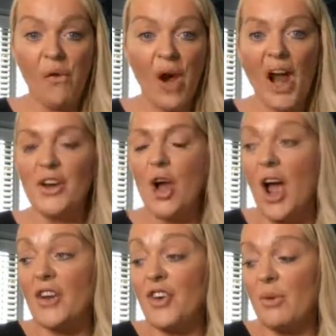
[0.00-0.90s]
I
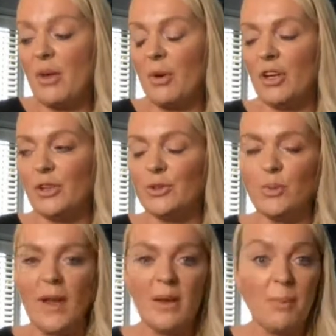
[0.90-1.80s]
know they want to lose
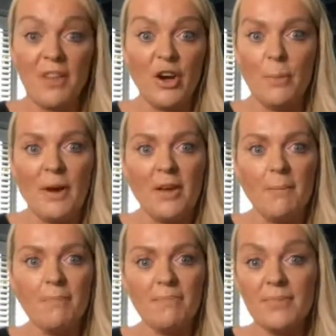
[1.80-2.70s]
weight, but they're not
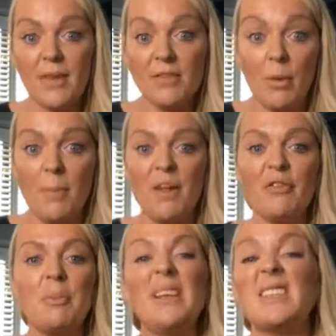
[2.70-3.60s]
buying. They won't buy
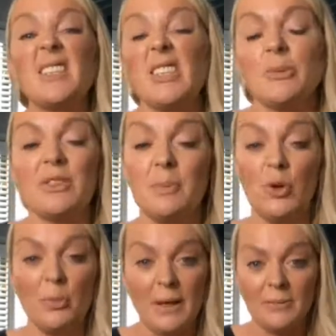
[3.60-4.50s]
from me. It's because they don't
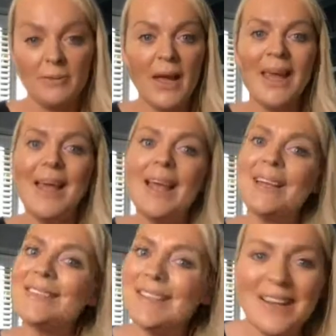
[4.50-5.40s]
support me.
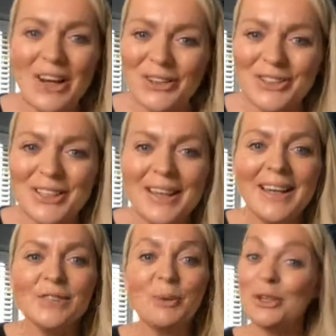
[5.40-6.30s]
It's not.
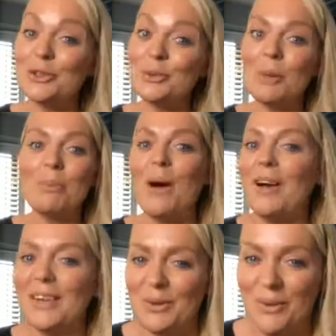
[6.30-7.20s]
It's because you don't
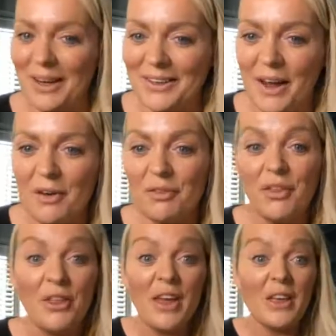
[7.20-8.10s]
market well enough
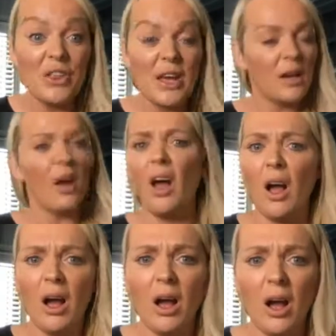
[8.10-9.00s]
that they think,
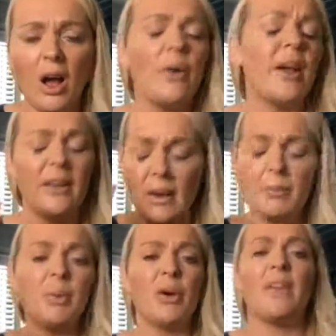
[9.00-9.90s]
okay, get
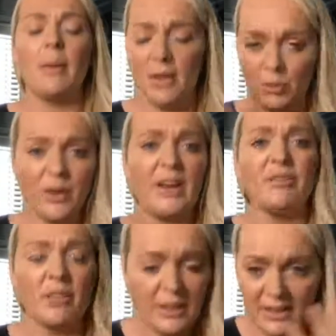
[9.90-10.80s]
me one of them.
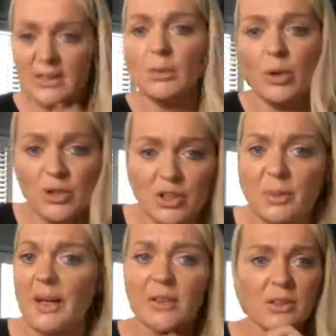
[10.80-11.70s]
Whatever it is, I want to do
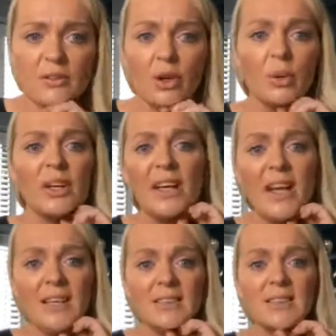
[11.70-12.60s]
it. I don't even know what it
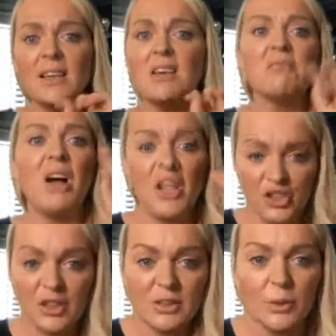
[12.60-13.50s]
is. I
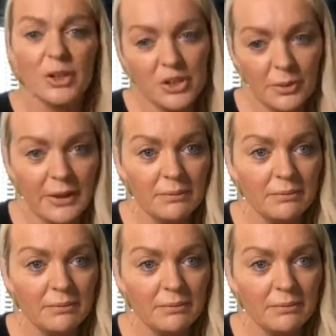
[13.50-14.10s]
just want to do it.